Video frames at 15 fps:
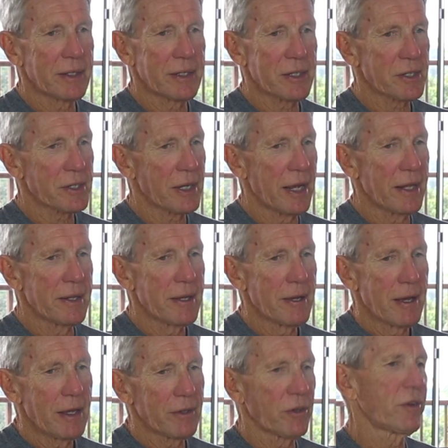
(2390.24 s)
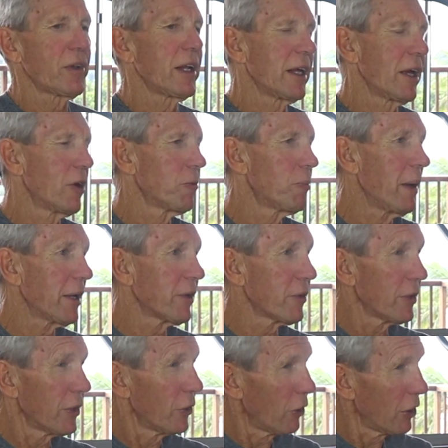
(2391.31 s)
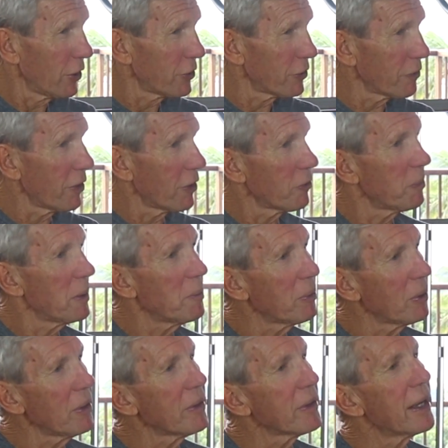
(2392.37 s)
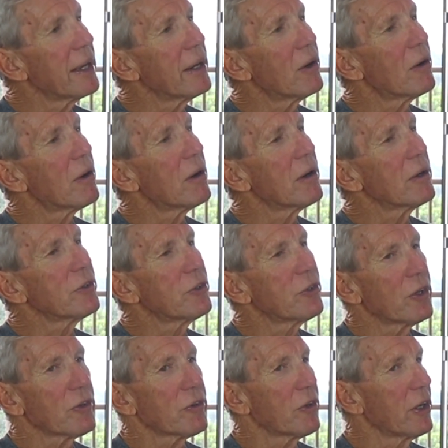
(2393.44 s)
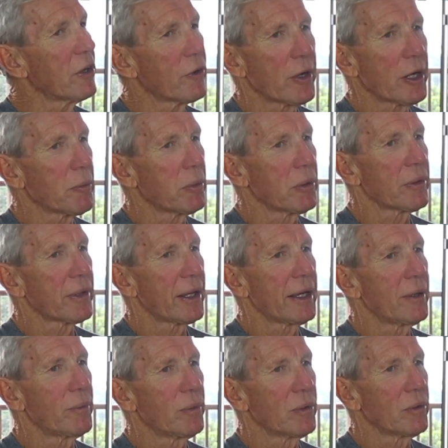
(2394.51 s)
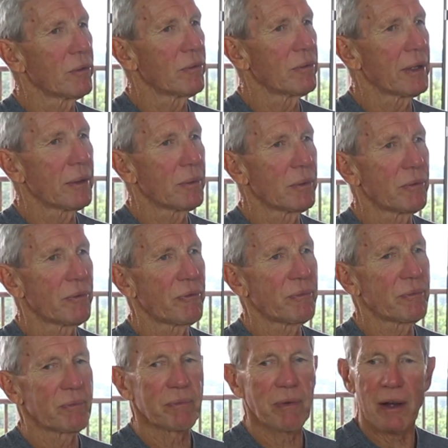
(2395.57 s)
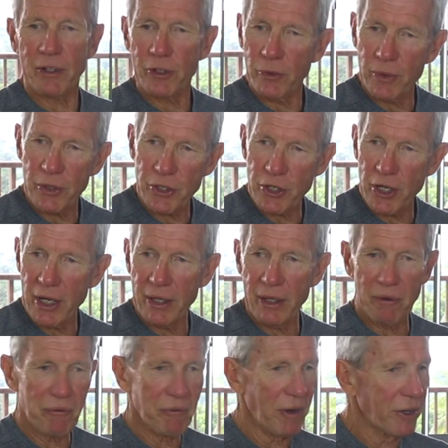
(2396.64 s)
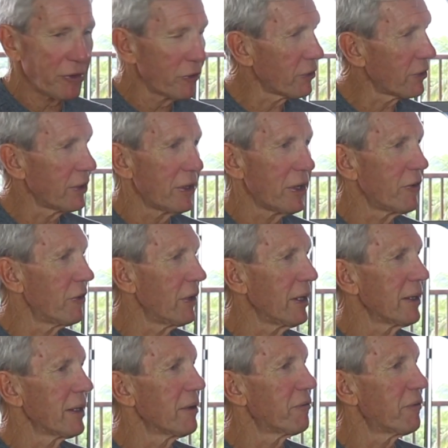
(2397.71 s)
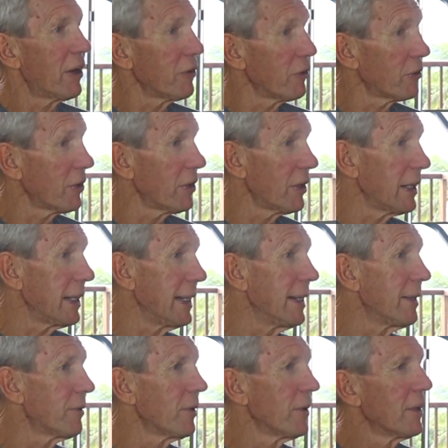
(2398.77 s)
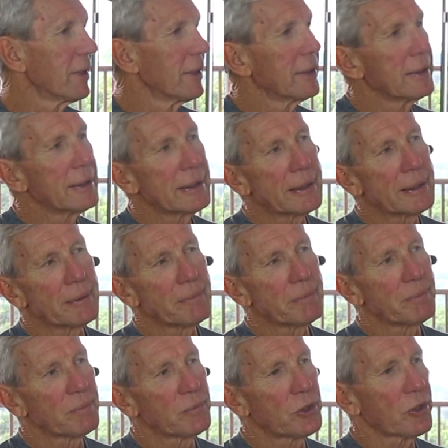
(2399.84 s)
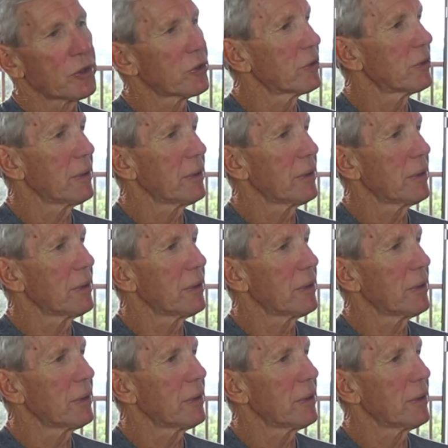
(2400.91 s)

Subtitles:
just, and as I said, it goes back to the knowledge of those people. They are just incredible. They will find you a chair, they'll find you something to drink, they'll find you something to eat. Just